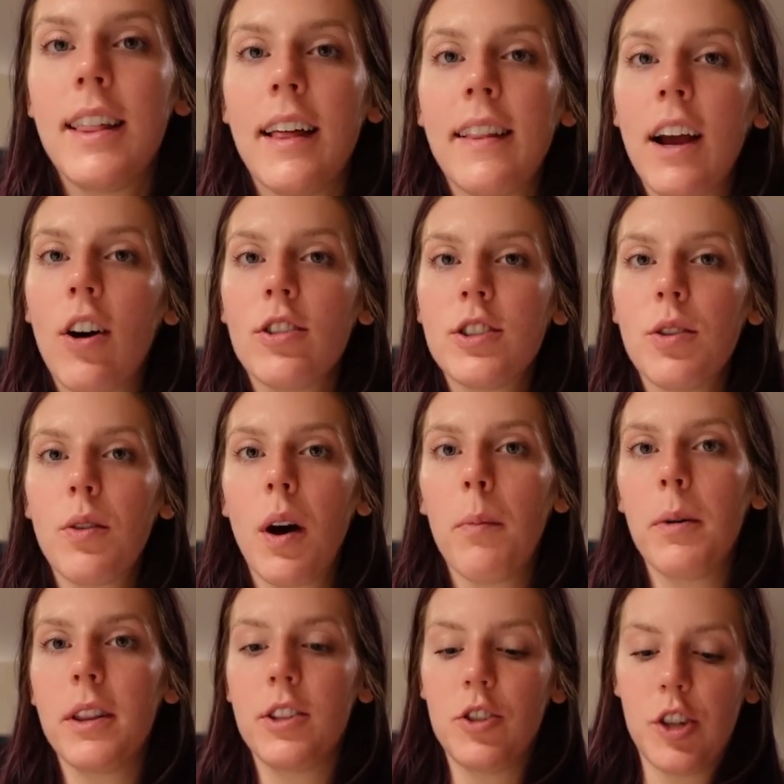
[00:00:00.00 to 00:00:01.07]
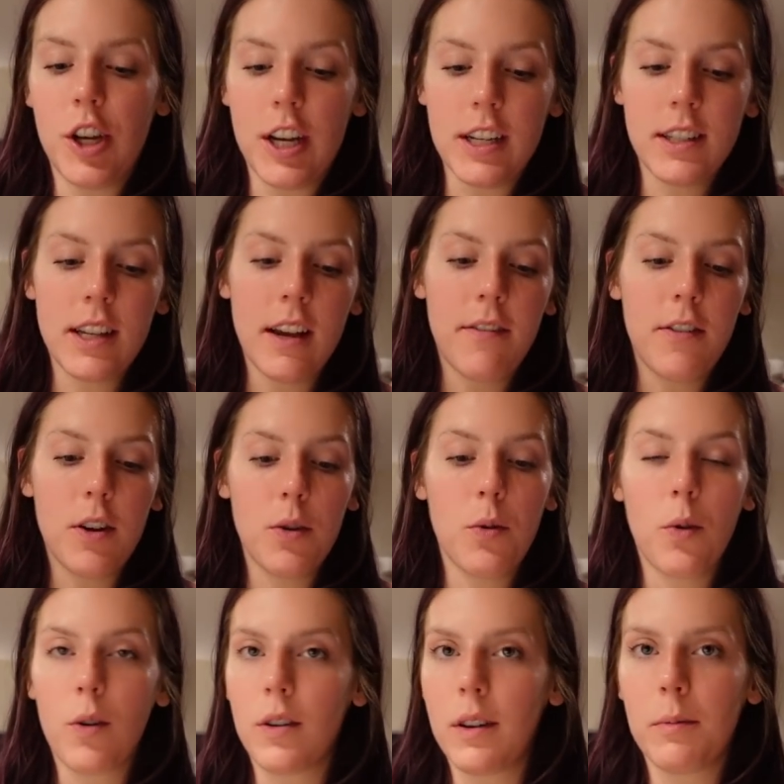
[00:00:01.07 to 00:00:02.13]
Then they also come with cheese if you
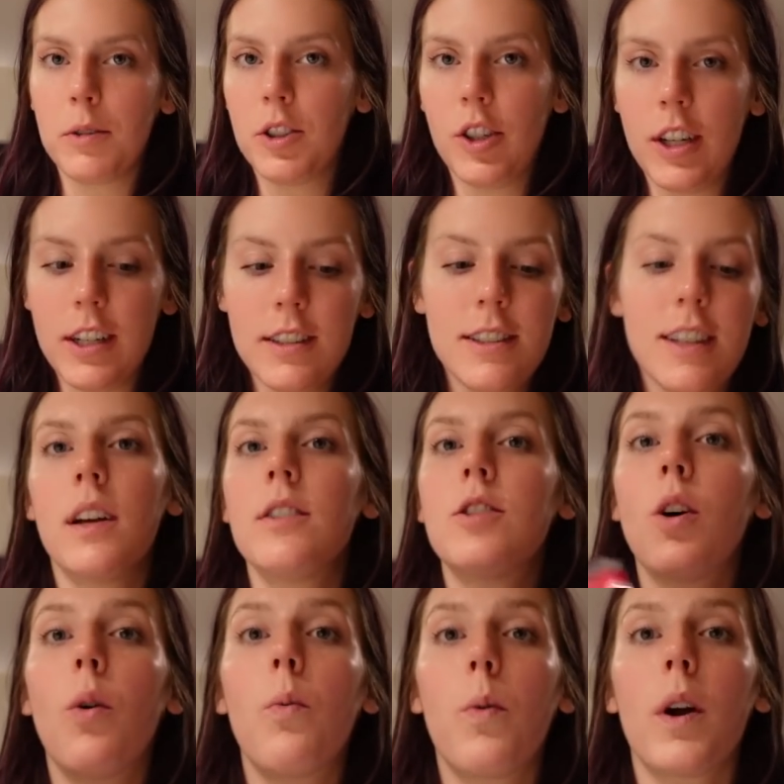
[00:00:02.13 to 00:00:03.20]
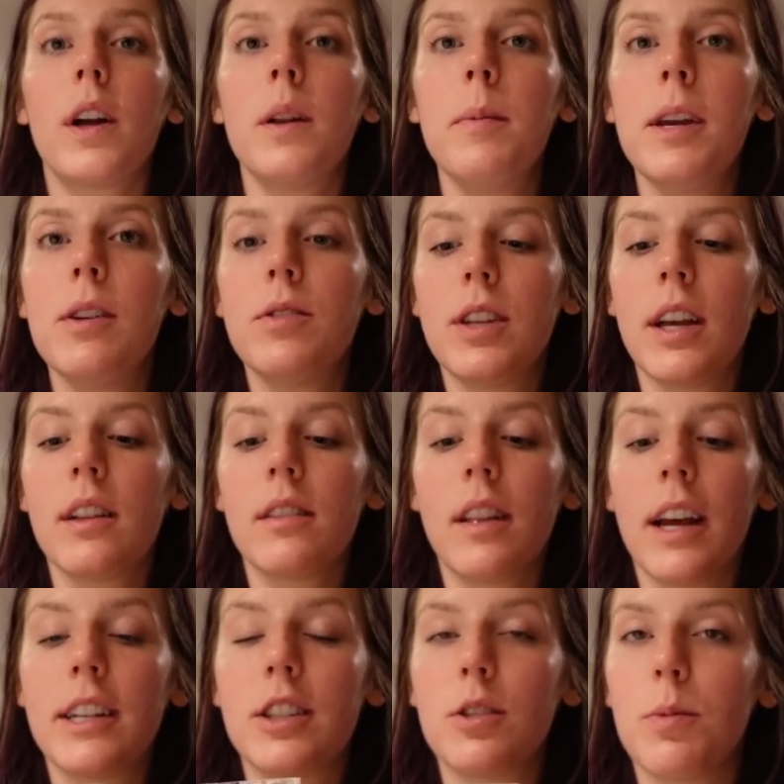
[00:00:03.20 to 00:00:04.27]
order them with cheese. So we're gonna be using
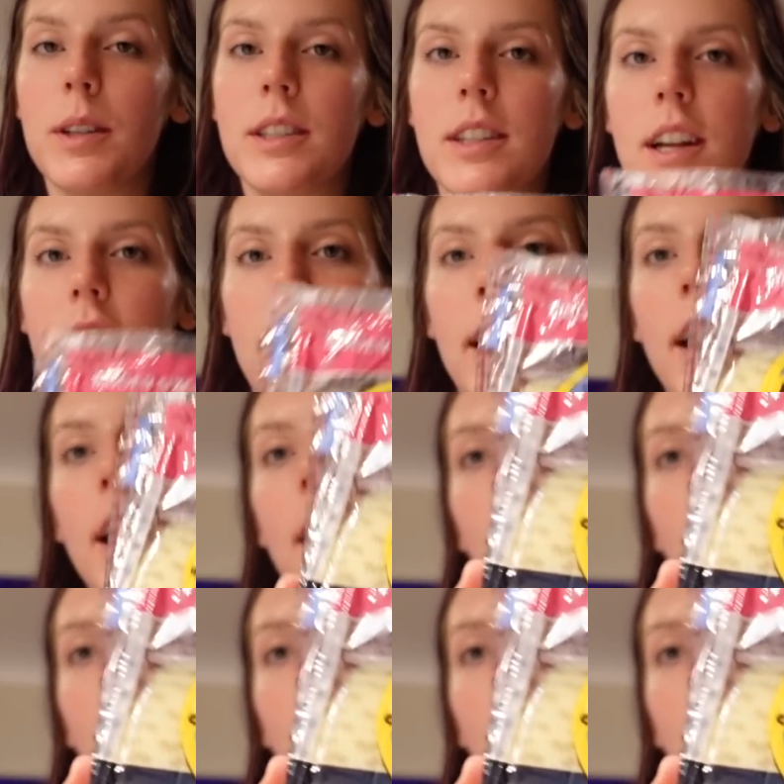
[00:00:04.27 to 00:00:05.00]
light Swiss today.